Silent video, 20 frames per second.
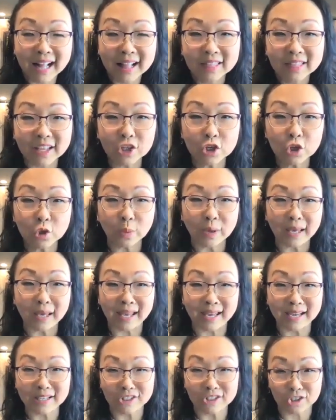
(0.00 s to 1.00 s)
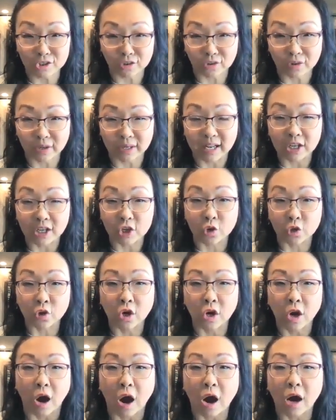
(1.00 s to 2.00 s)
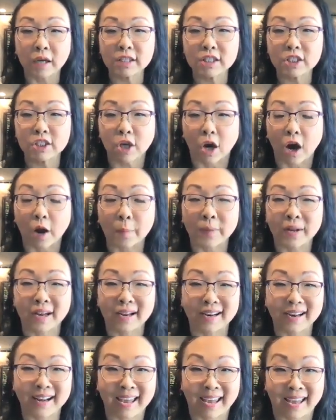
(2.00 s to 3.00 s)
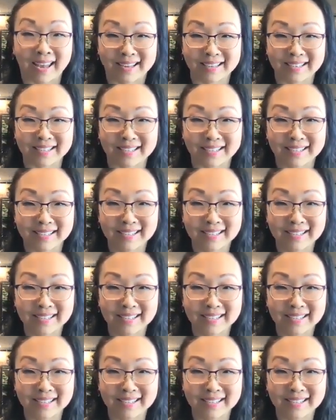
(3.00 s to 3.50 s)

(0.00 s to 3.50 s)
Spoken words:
Then you answer it in your non-dominant hand.